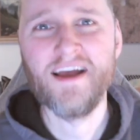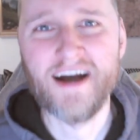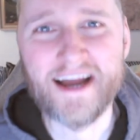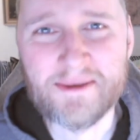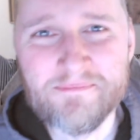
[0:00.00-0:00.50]

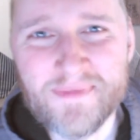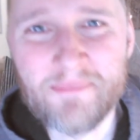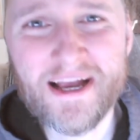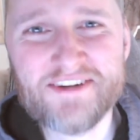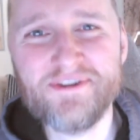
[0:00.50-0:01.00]
Hi, I'm
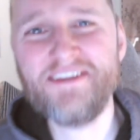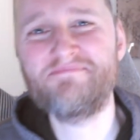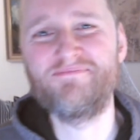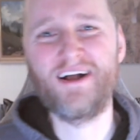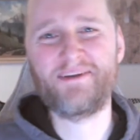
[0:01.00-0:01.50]
Patrick.
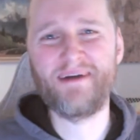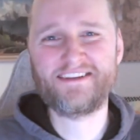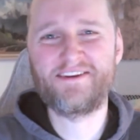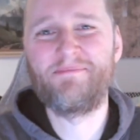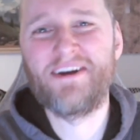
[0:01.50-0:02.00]
Welcome back to
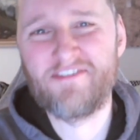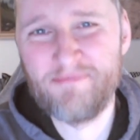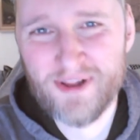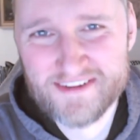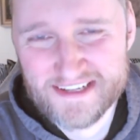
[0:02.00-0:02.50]
Comparative
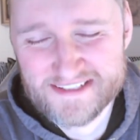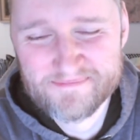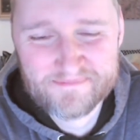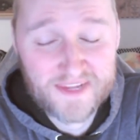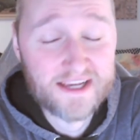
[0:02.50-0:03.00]
Politics.
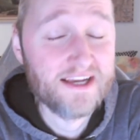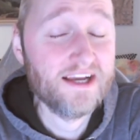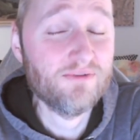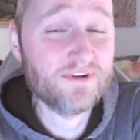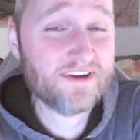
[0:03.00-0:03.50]

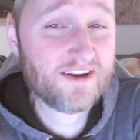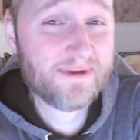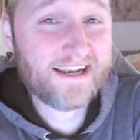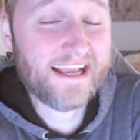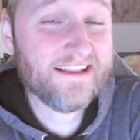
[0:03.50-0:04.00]
We'll talk
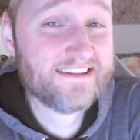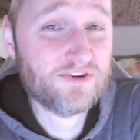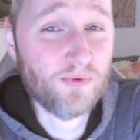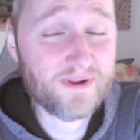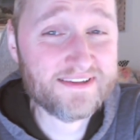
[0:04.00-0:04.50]
about
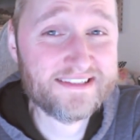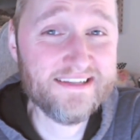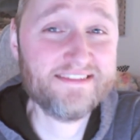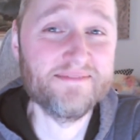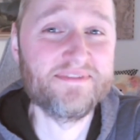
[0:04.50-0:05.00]
electoral
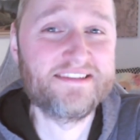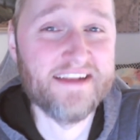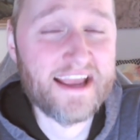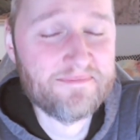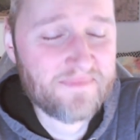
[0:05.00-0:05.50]
systems
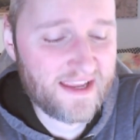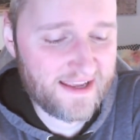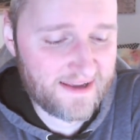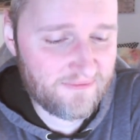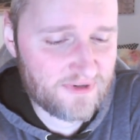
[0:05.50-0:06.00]
today,
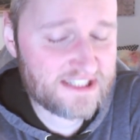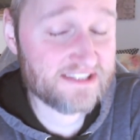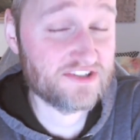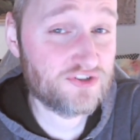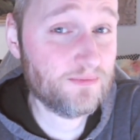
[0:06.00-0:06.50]
which is
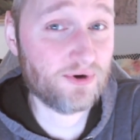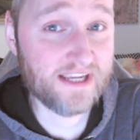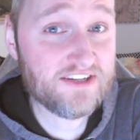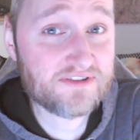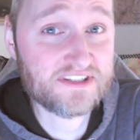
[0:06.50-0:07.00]
a super
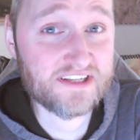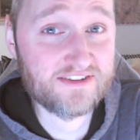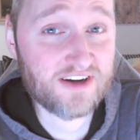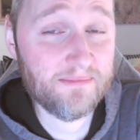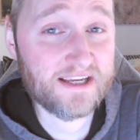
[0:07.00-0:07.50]
interesting
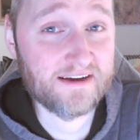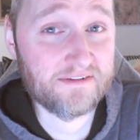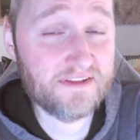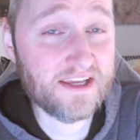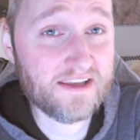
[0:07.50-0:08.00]
topic, I
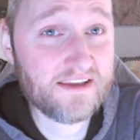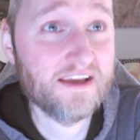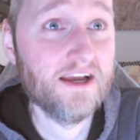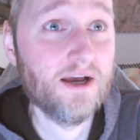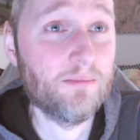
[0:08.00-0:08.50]
think,
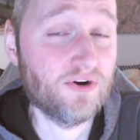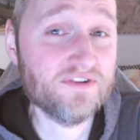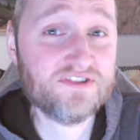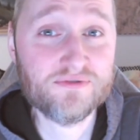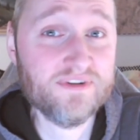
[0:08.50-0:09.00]
but
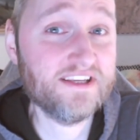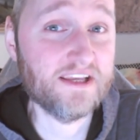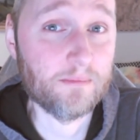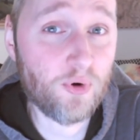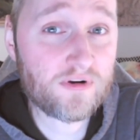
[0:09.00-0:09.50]
also a really
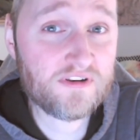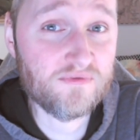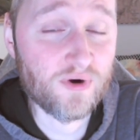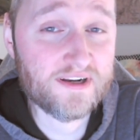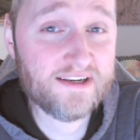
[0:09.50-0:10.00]
important
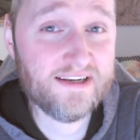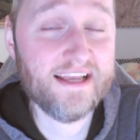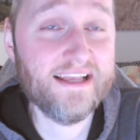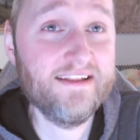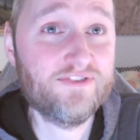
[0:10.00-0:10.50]
one
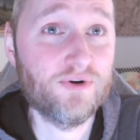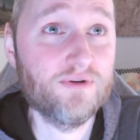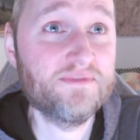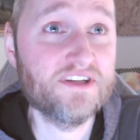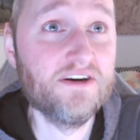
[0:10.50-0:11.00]
in
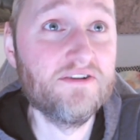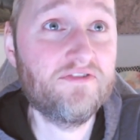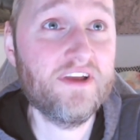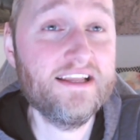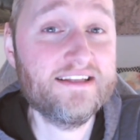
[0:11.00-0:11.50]
terms of
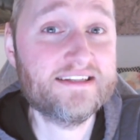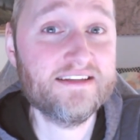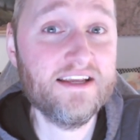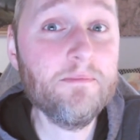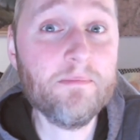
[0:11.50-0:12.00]
its
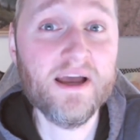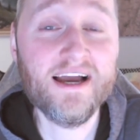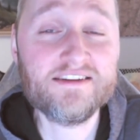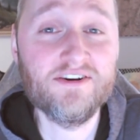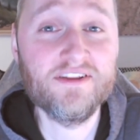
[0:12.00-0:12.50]

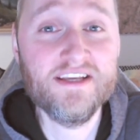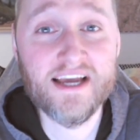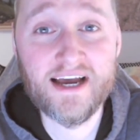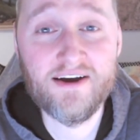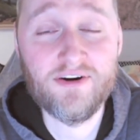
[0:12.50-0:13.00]
impact
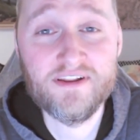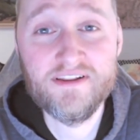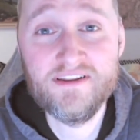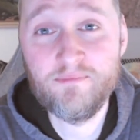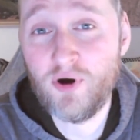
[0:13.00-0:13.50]

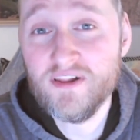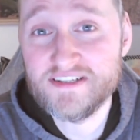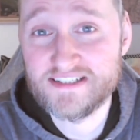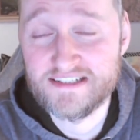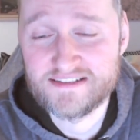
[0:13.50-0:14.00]
on
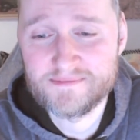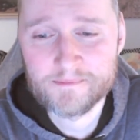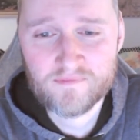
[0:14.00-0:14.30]
policies.